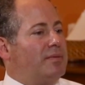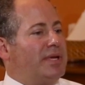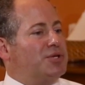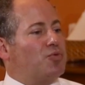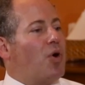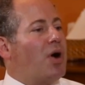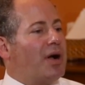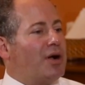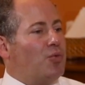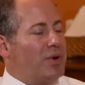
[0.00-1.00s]
is
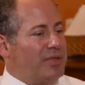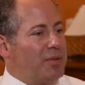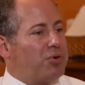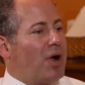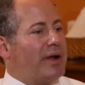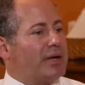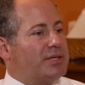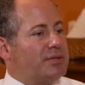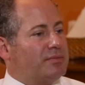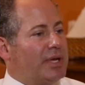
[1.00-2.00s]
wrong with the
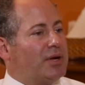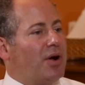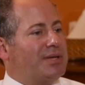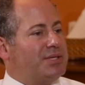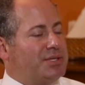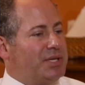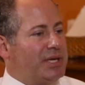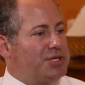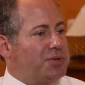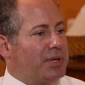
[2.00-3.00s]
product that causes the
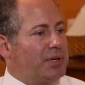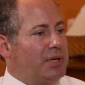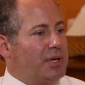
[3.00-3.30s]
injury.